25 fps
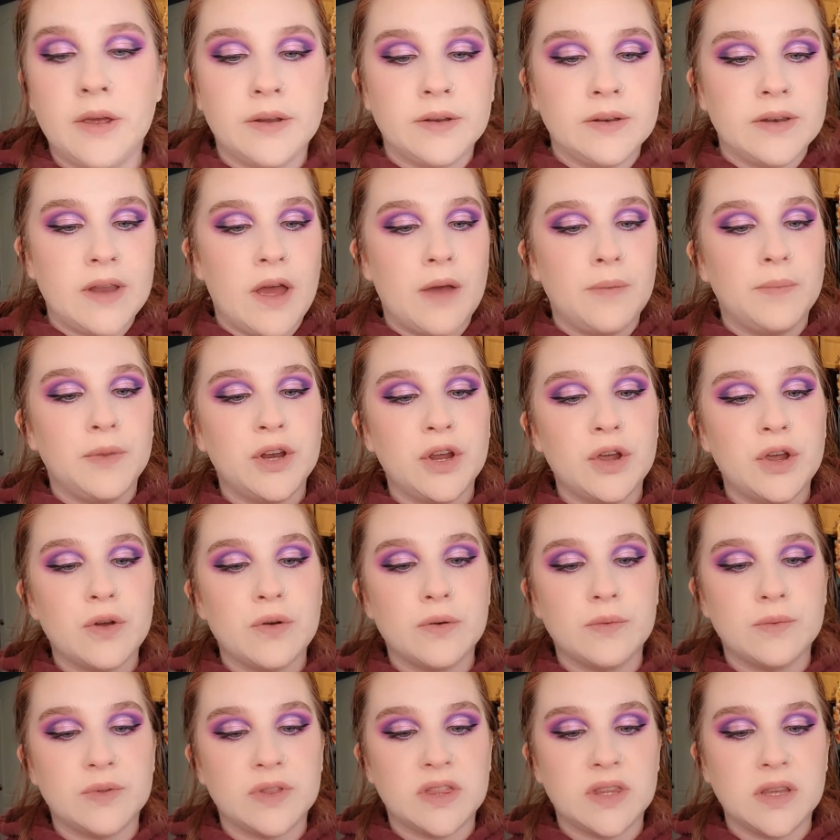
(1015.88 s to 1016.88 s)
Now I'm going to go
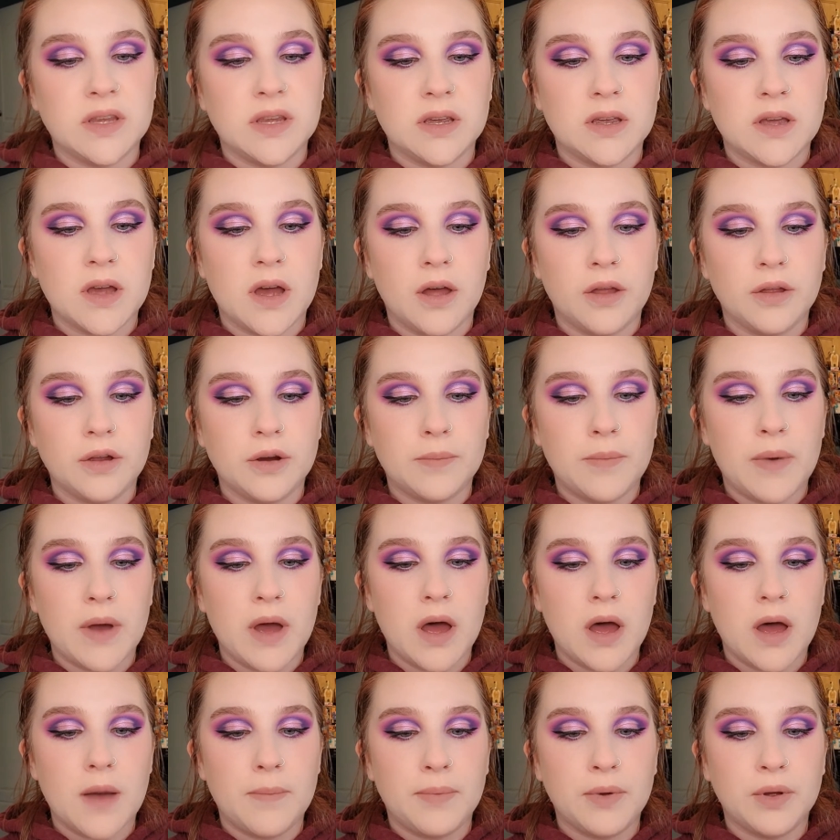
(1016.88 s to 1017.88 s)
with the
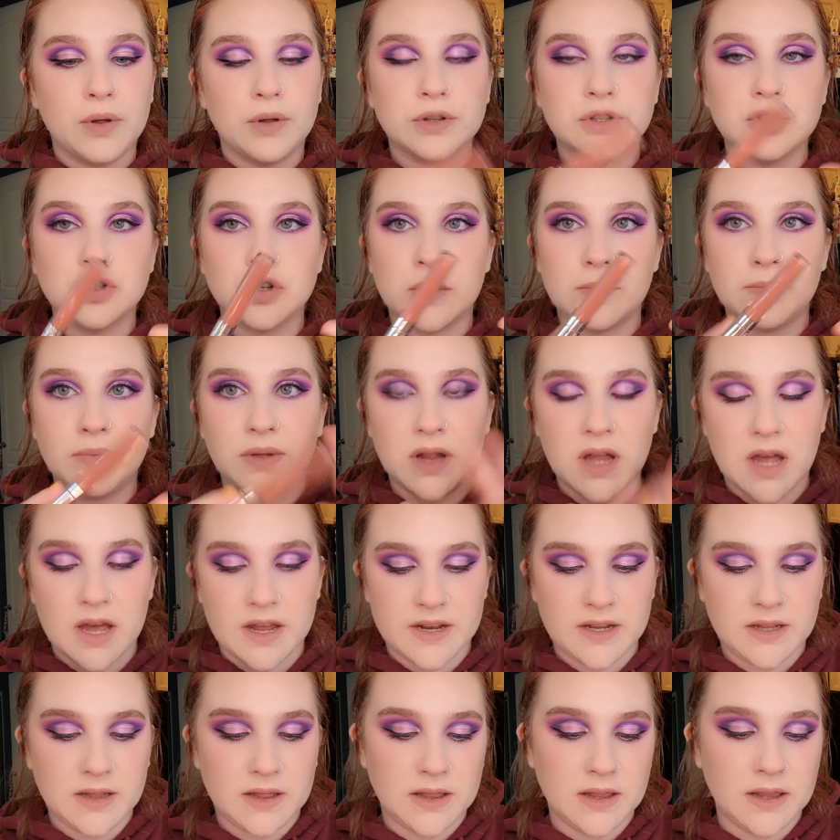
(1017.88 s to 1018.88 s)
ColourPop Ultra
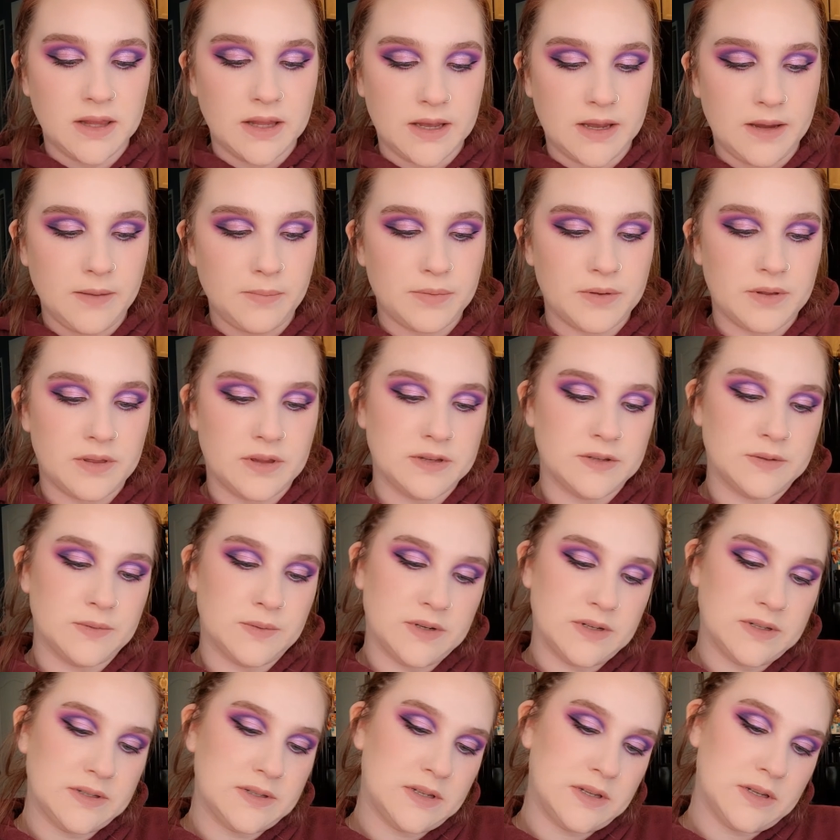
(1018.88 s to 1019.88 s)
Blotted Lip. This
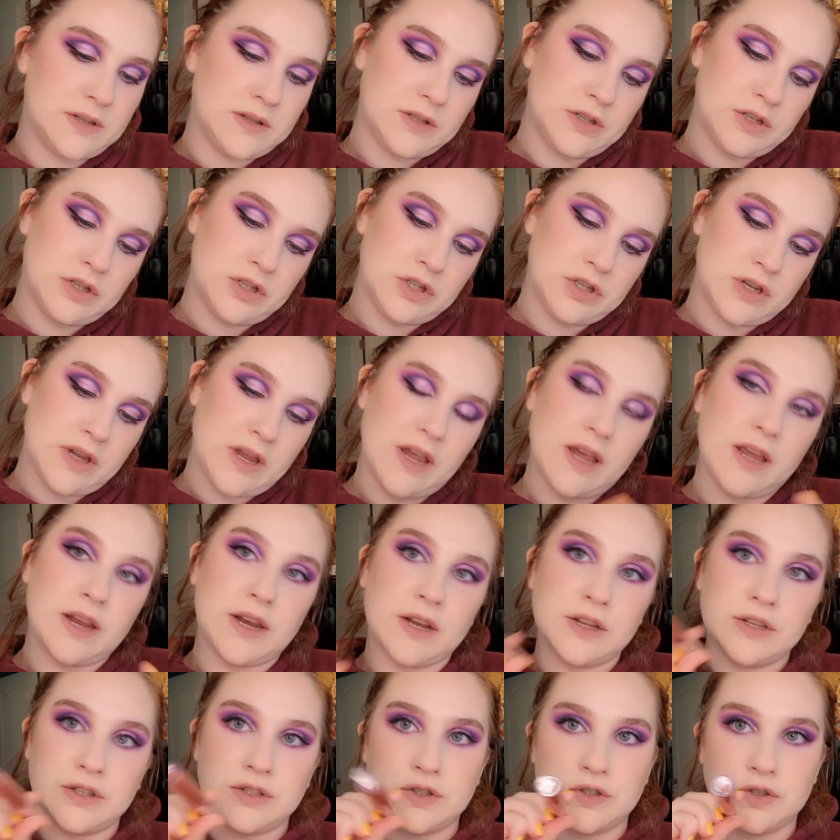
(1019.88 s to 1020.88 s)
one is in the
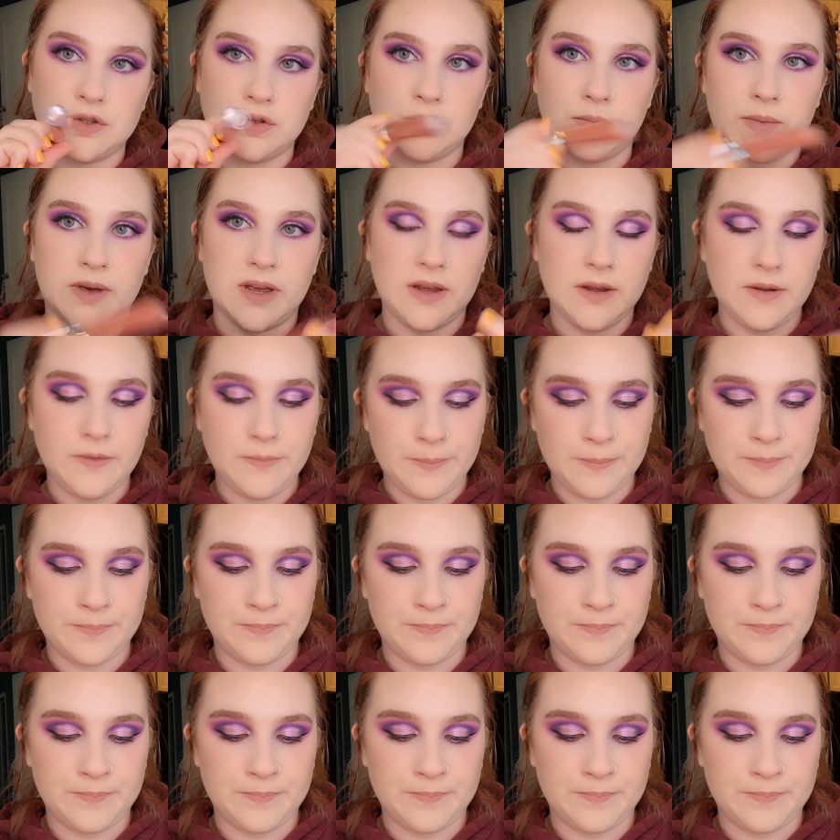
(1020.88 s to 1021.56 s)
shade Zuma.